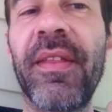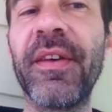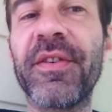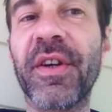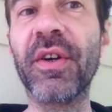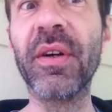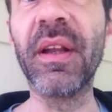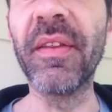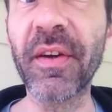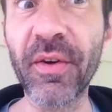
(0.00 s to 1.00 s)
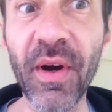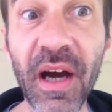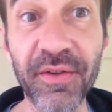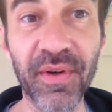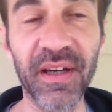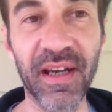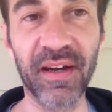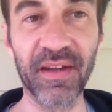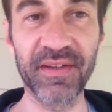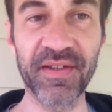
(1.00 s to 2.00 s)
there's a girl in the garage right
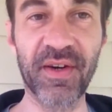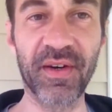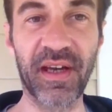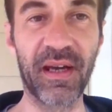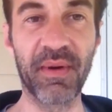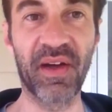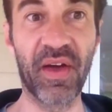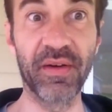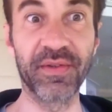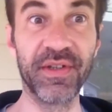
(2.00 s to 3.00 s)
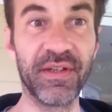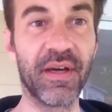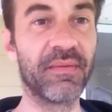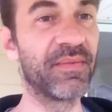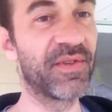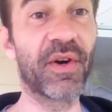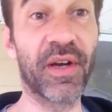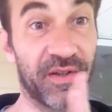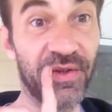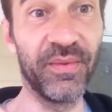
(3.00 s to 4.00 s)
now that's talking about how she. I was
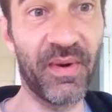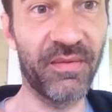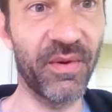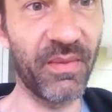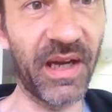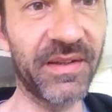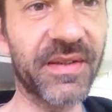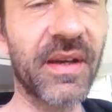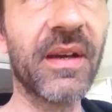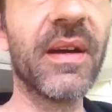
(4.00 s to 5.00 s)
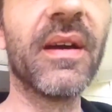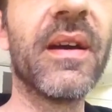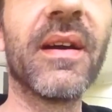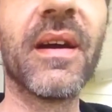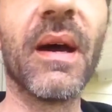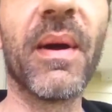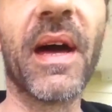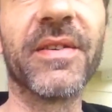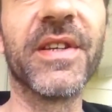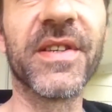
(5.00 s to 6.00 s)
talking to my roommates about
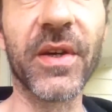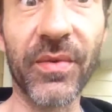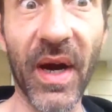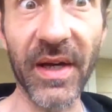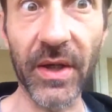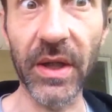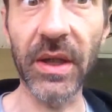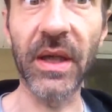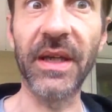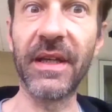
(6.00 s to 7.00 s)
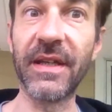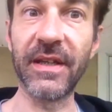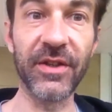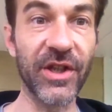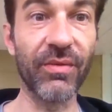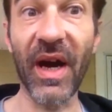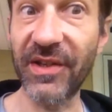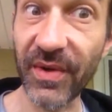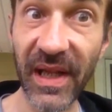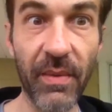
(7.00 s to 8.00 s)
how she's a good writer and she
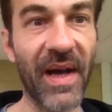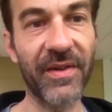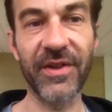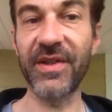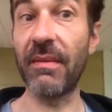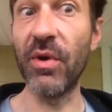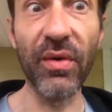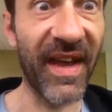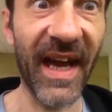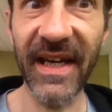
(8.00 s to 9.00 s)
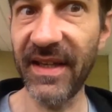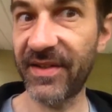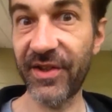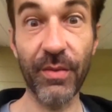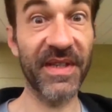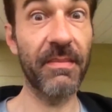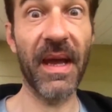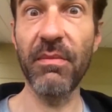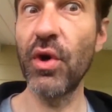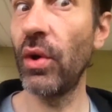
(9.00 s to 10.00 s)
writes really well and she's got movie ideas. She wants to make a